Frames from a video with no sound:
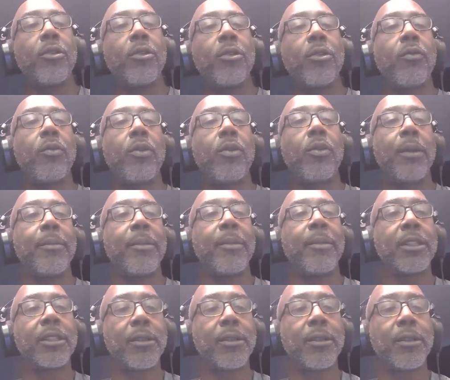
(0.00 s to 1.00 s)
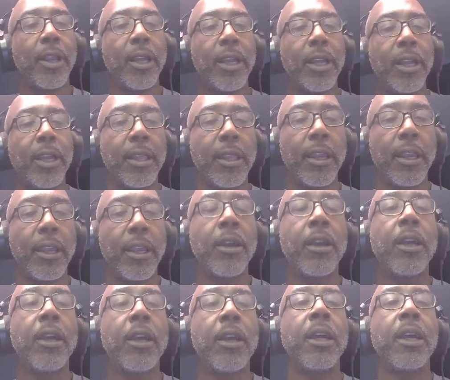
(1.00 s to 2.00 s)
of what I'm explaining there.
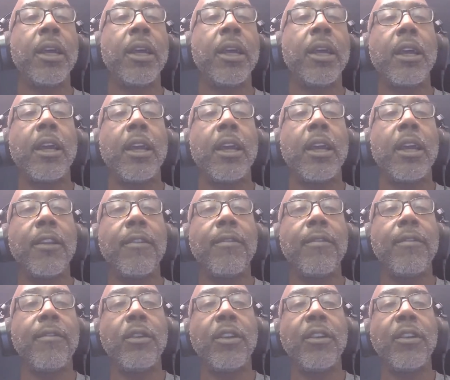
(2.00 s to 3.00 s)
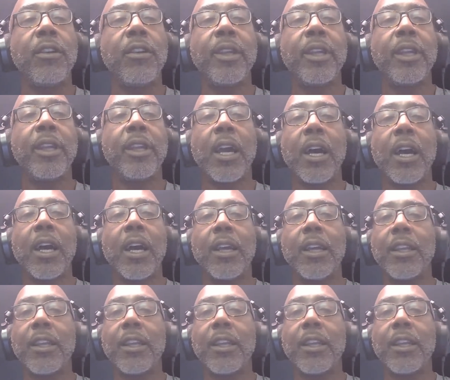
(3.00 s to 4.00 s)
And if you can
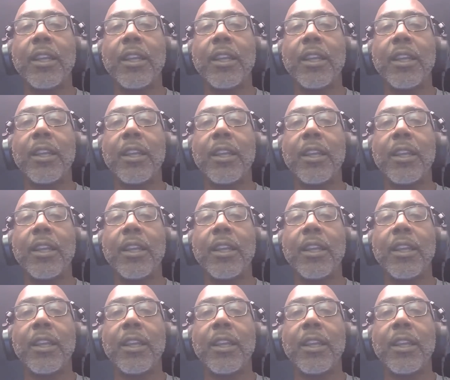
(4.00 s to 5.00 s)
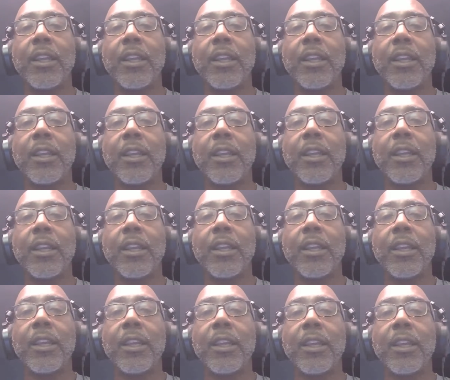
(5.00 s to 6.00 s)
give me a second here,
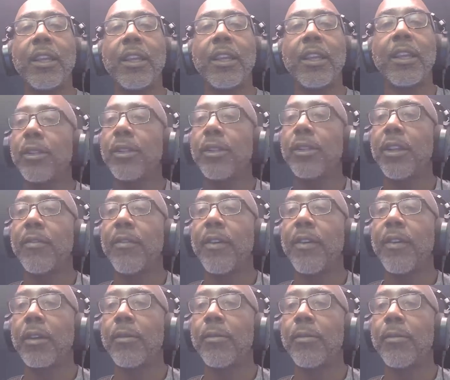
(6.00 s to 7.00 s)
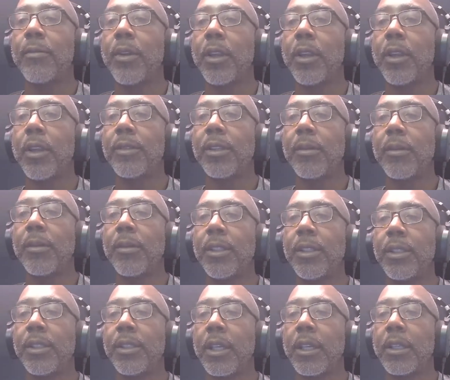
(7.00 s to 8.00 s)
I'm going to see if I can pull up some of these
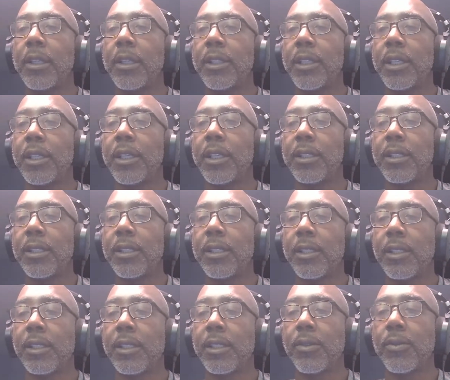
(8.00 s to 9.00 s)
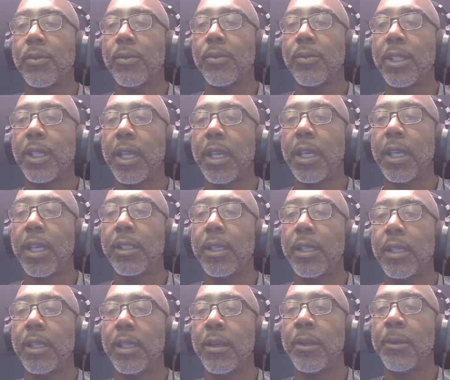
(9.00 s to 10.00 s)
things just to test it
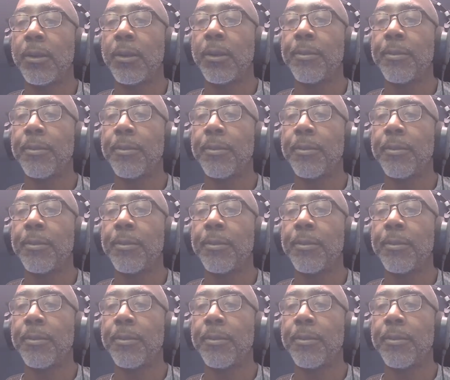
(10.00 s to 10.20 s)
here.